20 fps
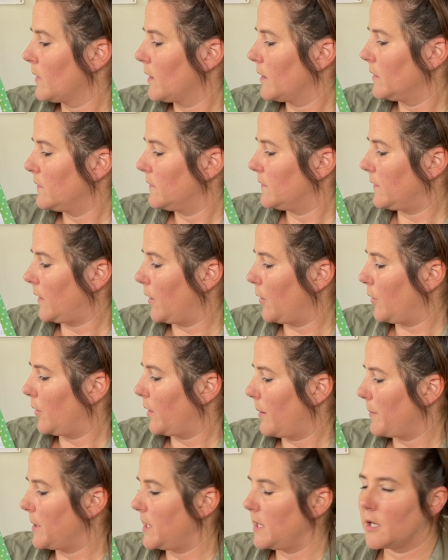So,
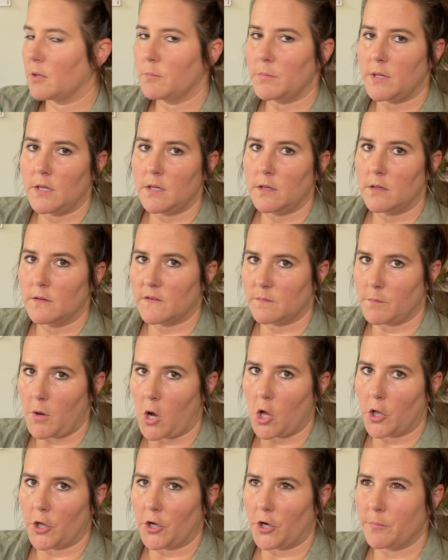I mean, it could be
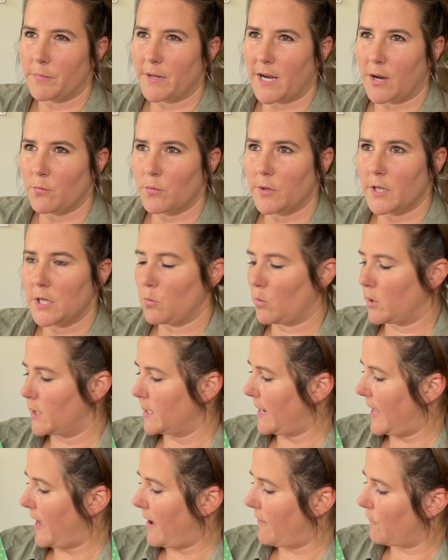smaller, but I really
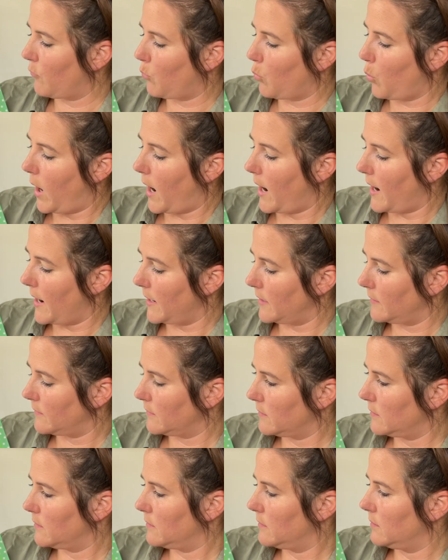wanted to have wide
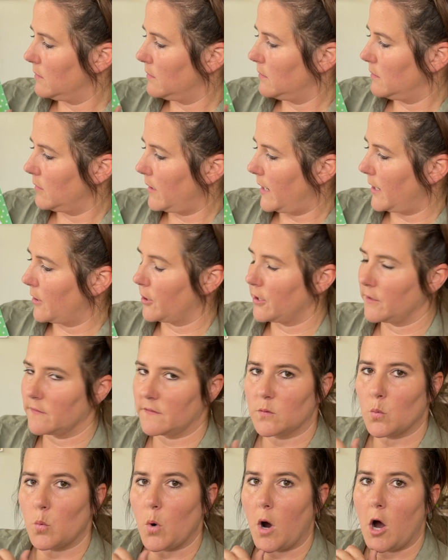
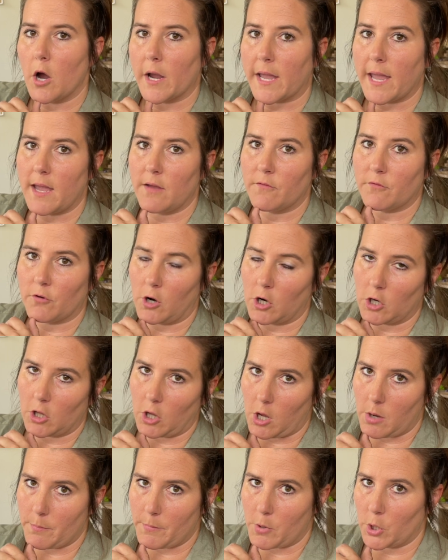areas to walk and for our
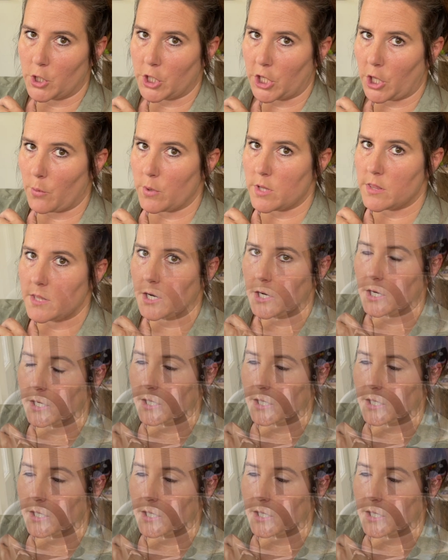lawnmower to go in there and